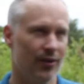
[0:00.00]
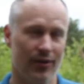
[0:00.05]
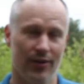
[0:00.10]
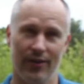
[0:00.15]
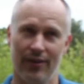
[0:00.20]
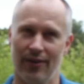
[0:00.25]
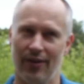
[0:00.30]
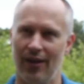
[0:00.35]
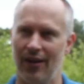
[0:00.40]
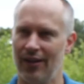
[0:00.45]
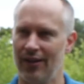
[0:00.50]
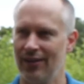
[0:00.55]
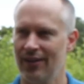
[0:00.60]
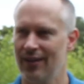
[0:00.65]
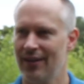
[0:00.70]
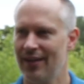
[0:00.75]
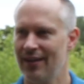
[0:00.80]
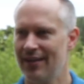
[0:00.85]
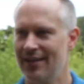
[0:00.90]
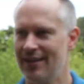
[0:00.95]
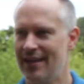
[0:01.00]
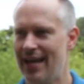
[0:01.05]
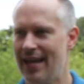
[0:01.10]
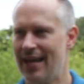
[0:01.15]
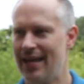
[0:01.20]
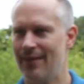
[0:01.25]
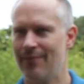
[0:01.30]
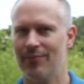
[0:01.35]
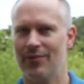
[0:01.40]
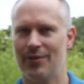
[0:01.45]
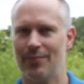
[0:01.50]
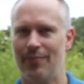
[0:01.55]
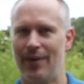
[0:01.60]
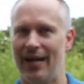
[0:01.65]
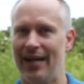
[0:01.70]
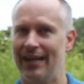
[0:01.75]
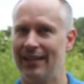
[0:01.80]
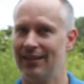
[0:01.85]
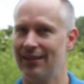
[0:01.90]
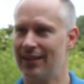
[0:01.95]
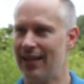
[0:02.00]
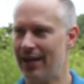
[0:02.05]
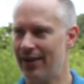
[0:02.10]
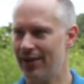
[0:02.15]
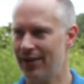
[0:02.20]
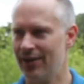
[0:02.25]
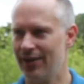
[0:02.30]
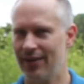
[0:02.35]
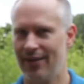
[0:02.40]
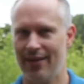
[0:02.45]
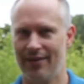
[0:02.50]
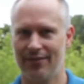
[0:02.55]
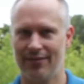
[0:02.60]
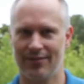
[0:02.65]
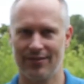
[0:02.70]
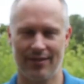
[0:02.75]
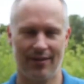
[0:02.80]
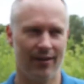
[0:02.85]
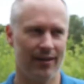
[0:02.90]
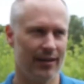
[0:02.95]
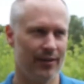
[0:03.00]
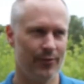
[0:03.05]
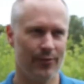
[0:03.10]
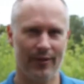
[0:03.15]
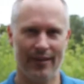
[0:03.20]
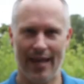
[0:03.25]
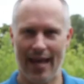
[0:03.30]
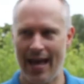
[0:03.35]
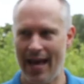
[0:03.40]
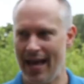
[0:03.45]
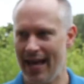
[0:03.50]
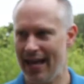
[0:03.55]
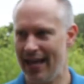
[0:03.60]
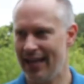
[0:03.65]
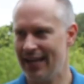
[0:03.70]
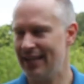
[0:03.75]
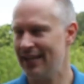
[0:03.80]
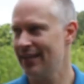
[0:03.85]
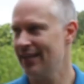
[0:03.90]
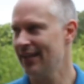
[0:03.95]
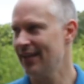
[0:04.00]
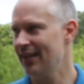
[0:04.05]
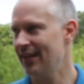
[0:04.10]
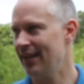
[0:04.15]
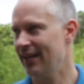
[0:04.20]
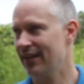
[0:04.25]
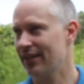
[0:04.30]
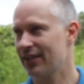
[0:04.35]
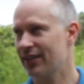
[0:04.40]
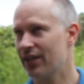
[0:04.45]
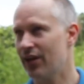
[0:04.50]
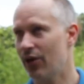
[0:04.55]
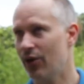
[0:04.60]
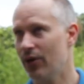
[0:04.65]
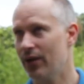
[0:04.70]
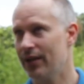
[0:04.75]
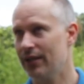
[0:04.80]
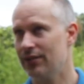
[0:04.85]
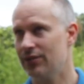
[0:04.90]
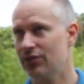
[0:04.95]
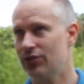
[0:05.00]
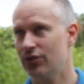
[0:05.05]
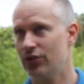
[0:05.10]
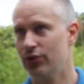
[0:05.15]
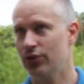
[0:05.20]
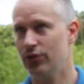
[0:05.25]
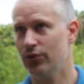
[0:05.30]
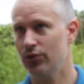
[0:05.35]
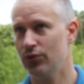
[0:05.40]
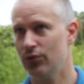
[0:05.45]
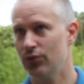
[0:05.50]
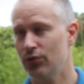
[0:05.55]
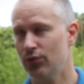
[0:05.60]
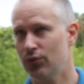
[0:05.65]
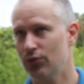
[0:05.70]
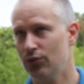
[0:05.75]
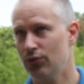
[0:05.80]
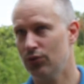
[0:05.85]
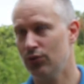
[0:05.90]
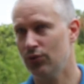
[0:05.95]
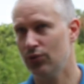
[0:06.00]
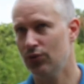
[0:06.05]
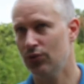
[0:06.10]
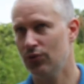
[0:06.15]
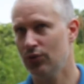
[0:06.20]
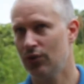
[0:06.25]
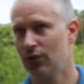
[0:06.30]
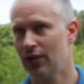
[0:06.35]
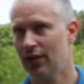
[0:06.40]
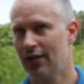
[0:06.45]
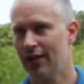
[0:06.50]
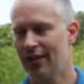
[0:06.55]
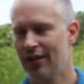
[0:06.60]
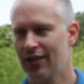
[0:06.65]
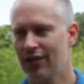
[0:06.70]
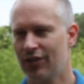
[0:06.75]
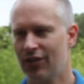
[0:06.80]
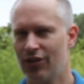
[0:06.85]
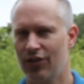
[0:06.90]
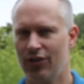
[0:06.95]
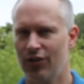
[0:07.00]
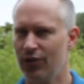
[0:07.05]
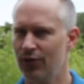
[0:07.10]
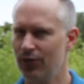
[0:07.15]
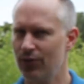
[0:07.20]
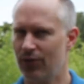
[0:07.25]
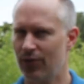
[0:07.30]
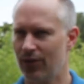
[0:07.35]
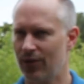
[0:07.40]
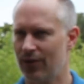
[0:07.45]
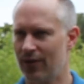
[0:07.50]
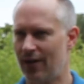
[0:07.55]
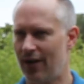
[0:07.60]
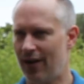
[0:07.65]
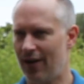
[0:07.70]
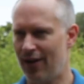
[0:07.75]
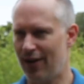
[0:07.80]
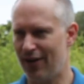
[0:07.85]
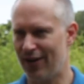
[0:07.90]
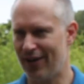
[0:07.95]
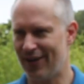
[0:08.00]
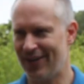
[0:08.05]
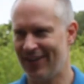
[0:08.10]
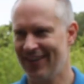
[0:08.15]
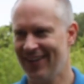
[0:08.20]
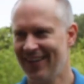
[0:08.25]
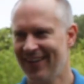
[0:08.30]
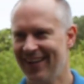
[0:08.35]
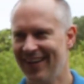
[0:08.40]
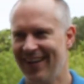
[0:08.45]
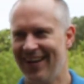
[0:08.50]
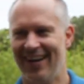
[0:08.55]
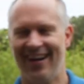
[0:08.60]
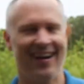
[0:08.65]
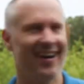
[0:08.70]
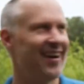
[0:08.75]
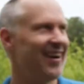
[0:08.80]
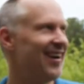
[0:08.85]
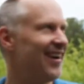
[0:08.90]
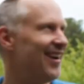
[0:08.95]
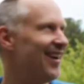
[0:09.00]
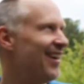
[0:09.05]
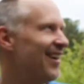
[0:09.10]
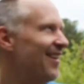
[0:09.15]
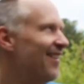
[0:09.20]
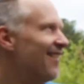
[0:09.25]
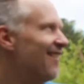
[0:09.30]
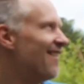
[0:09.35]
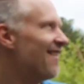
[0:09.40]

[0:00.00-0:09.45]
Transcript: or they're all named by letter, starting with A and going to Q or R.